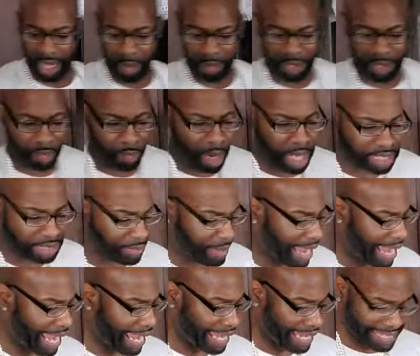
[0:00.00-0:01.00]
now we're going to wash my
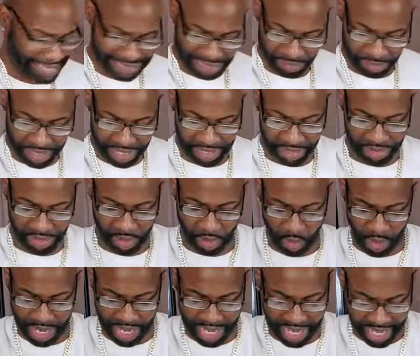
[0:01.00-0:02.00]
hands real
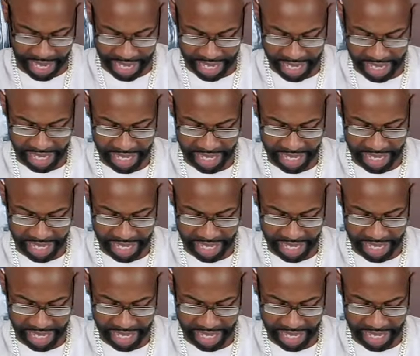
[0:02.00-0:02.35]
quick.